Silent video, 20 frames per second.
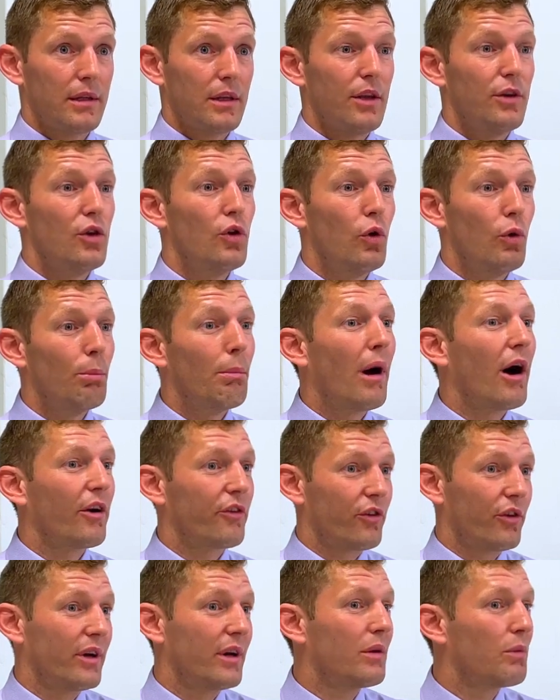the new
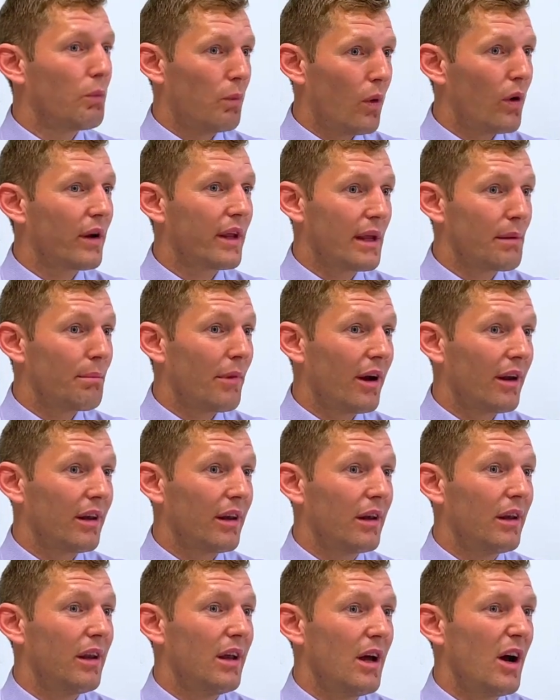modern working
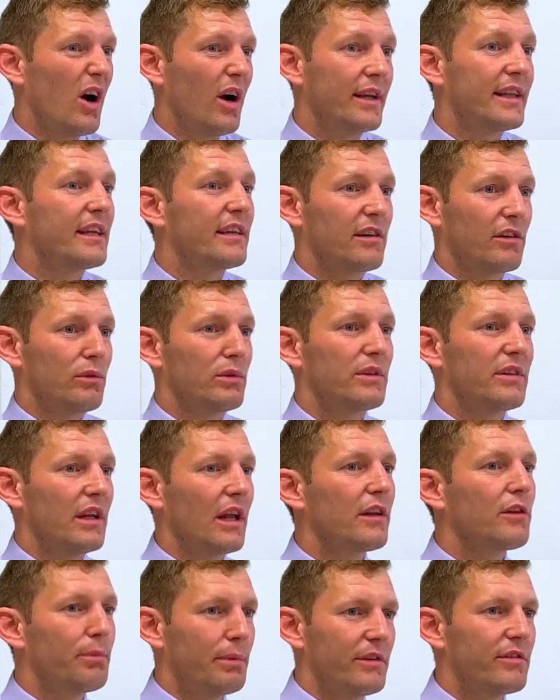model, I think there was a
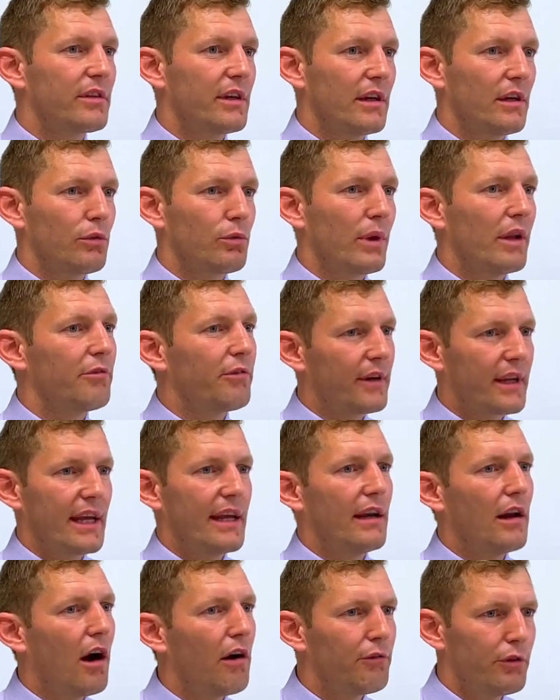lot to be said as well for
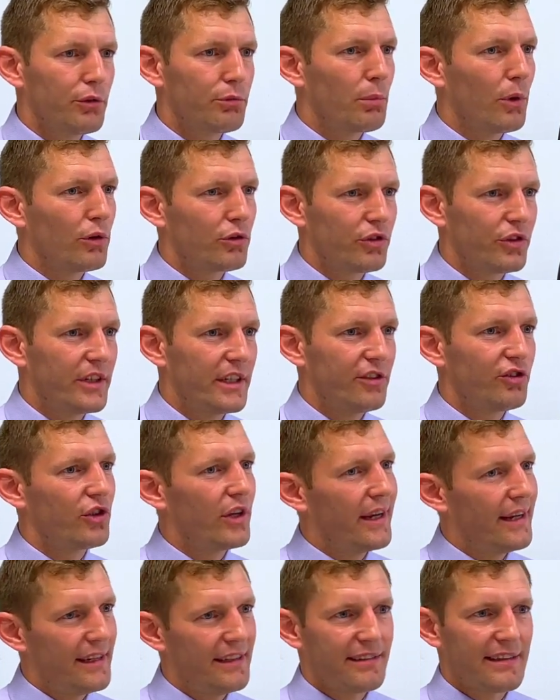the in-office more
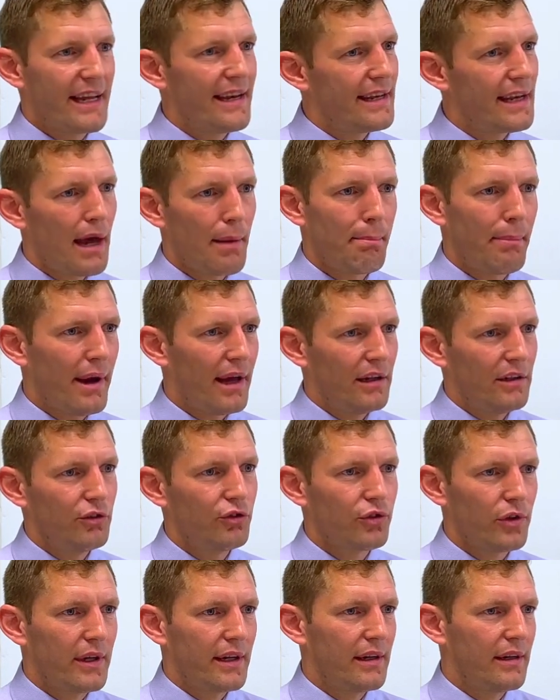traditional, and it's getting that
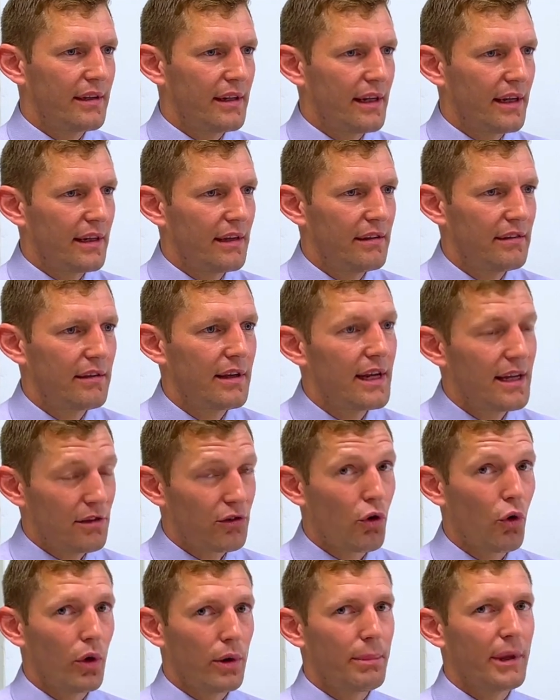balance right, I think,
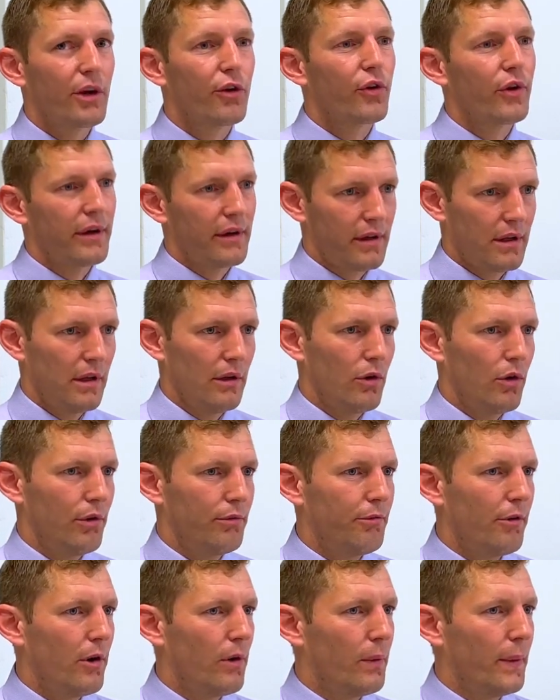is going to be critical
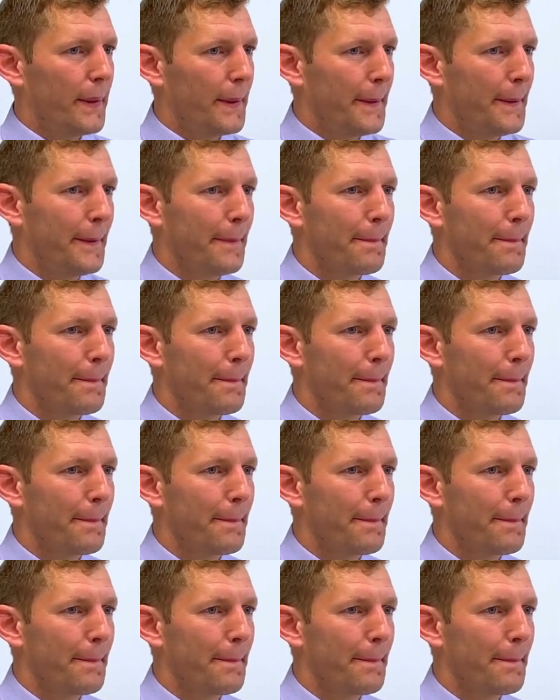going forward.